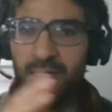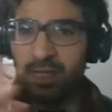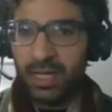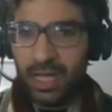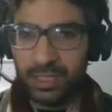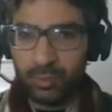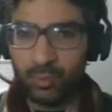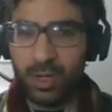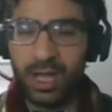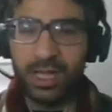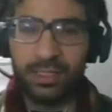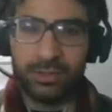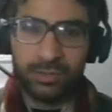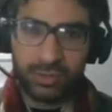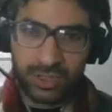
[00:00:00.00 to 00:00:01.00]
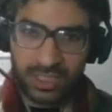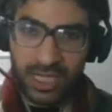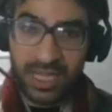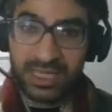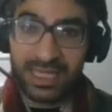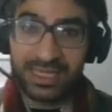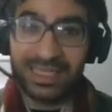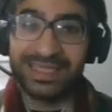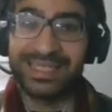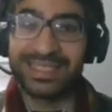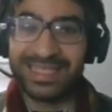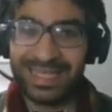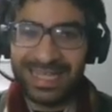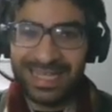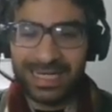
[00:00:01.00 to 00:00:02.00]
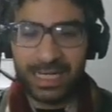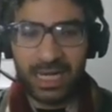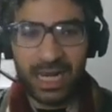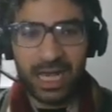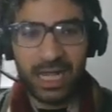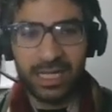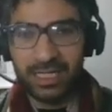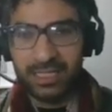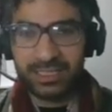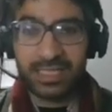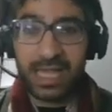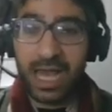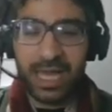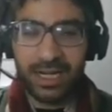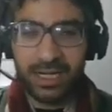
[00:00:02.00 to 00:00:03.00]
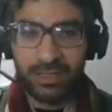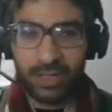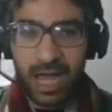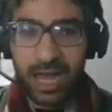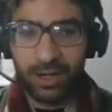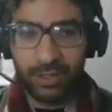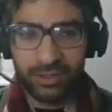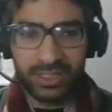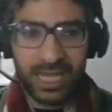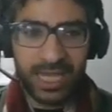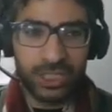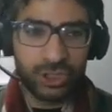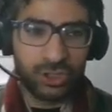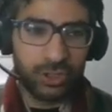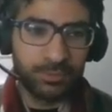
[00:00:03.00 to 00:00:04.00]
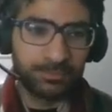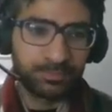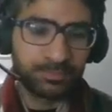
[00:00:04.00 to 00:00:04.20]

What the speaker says: and one to say that it is in line. It's an annotation.